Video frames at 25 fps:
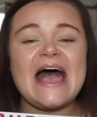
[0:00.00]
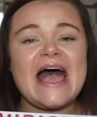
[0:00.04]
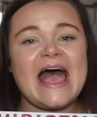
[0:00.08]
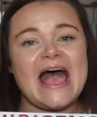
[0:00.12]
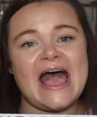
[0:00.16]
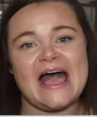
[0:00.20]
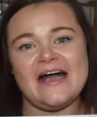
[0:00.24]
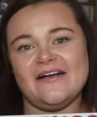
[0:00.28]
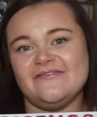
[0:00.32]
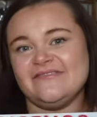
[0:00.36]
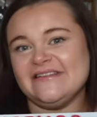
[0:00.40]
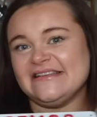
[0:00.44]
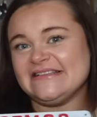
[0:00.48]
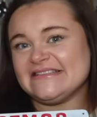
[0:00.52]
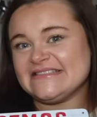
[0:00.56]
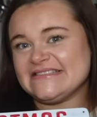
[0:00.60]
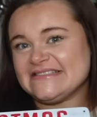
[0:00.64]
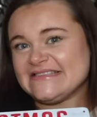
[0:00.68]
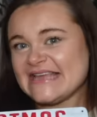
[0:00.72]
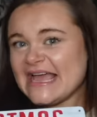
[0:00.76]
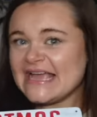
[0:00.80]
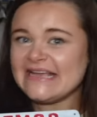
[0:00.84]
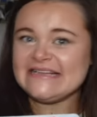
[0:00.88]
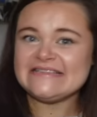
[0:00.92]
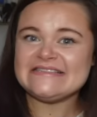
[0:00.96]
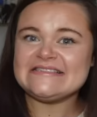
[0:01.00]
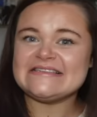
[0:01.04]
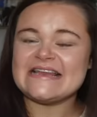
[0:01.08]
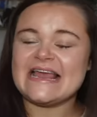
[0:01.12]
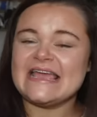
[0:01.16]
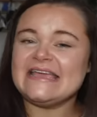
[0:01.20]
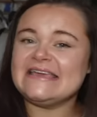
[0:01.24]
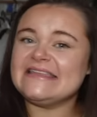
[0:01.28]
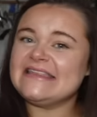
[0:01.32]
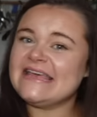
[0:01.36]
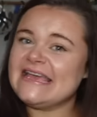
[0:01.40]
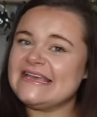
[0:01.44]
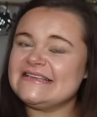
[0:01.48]
I have little signs
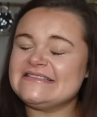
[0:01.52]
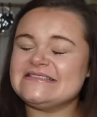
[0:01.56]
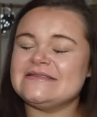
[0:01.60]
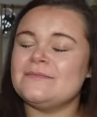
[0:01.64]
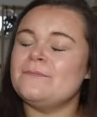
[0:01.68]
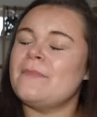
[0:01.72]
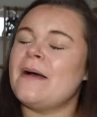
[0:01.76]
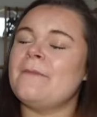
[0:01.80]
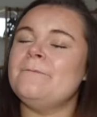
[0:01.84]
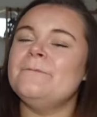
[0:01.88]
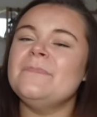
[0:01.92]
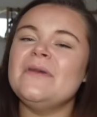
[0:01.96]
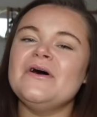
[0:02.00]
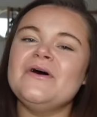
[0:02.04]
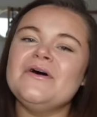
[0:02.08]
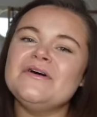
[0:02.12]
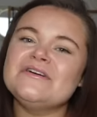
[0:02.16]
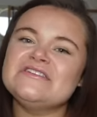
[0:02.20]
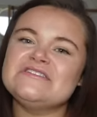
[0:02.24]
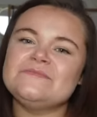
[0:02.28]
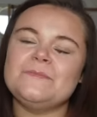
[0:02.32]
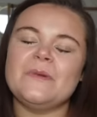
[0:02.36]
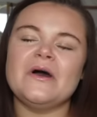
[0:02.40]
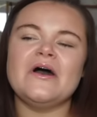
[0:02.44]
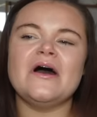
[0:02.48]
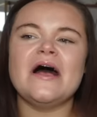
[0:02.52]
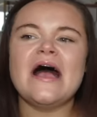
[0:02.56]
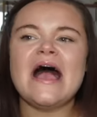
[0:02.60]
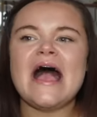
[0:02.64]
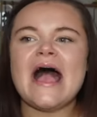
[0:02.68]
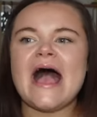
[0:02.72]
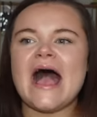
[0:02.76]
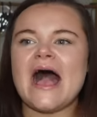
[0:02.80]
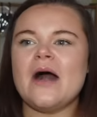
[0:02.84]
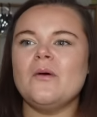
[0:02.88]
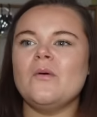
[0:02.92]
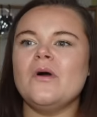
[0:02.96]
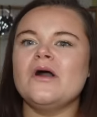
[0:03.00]
like this and my mugs, but
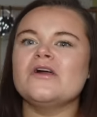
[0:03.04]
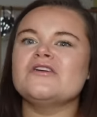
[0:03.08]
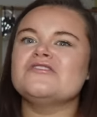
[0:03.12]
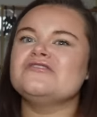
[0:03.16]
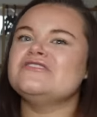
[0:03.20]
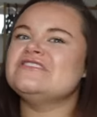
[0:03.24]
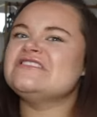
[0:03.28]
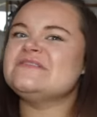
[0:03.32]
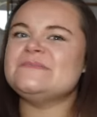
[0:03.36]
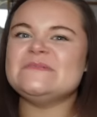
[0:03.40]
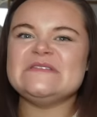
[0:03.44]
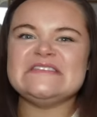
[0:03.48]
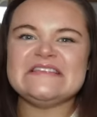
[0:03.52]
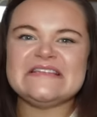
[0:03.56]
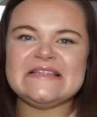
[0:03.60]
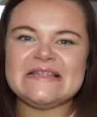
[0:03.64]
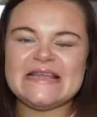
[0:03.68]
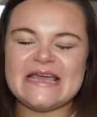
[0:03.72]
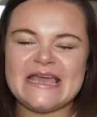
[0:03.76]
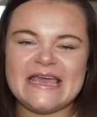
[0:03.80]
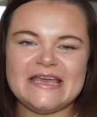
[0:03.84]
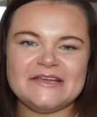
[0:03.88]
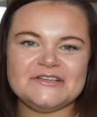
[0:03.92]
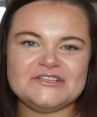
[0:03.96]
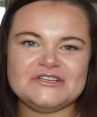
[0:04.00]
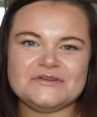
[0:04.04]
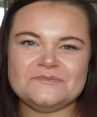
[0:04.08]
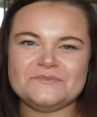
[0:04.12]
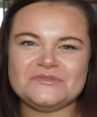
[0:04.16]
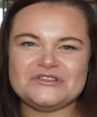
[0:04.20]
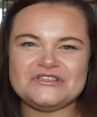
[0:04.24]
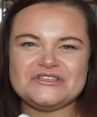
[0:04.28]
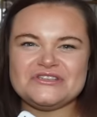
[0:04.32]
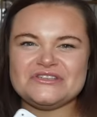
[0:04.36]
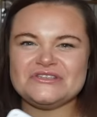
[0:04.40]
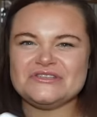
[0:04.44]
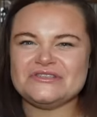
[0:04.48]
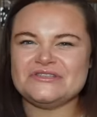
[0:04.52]
I want Christmas in the kitchen,
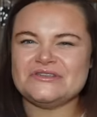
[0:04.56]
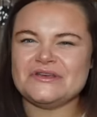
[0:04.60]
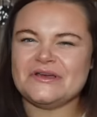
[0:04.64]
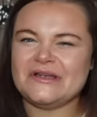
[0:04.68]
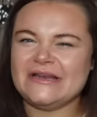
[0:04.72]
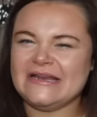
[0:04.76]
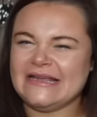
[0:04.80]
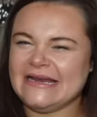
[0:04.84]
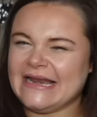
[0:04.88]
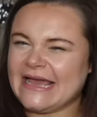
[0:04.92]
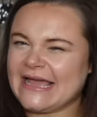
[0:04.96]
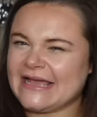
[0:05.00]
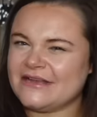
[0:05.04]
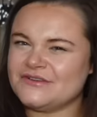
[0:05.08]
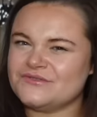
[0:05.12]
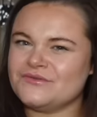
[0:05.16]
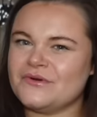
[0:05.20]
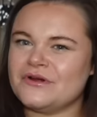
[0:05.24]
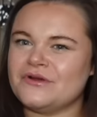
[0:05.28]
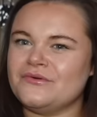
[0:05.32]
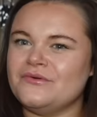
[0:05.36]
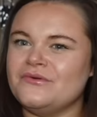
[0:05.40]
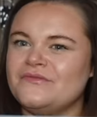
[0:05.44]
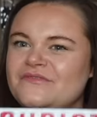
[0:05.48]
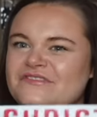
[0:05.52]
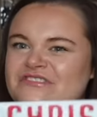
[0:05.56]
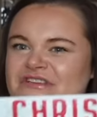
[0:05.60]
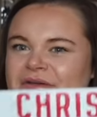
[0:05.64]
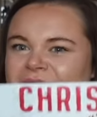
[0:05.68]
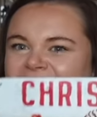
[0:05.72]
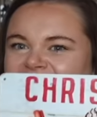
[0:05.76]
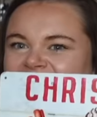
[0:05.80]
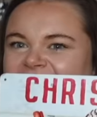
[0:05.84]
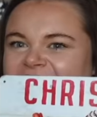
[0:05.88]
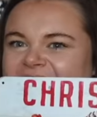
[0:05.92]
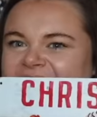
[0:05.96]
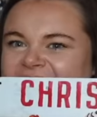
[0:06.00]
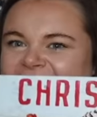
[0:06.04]
but just subtly, like I don't want to overdo
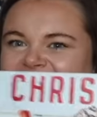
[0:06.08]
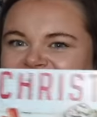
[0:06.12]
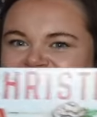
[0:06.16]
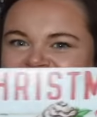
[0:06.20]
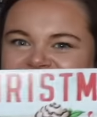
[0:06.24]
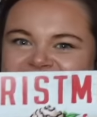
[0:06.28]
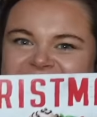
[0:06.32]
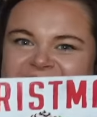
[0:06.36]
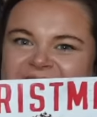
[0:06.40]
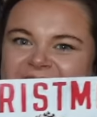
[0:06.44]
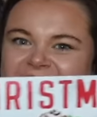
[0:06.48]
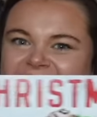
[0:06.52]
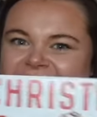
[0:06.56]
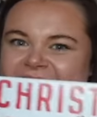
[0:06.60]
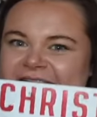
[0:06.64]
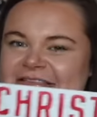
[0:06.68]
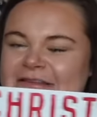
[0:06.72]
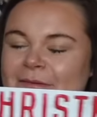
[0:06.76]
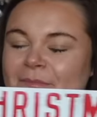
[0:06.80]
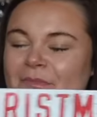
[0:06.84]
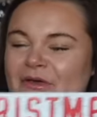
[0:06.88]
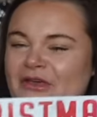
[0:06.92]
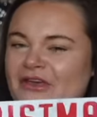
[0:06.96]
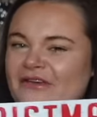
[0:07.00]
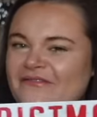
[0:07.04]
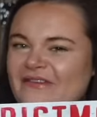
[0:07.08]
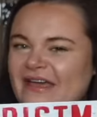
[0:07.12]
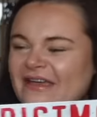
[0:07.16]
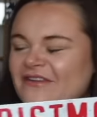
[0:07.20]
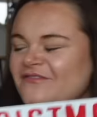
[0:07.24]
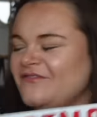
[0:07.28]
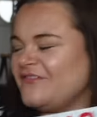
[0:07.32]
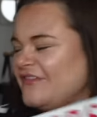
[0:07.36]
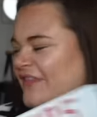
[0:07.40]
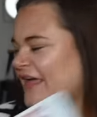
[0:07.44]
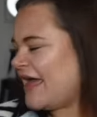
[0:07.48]
it. And I think things like this are perfect for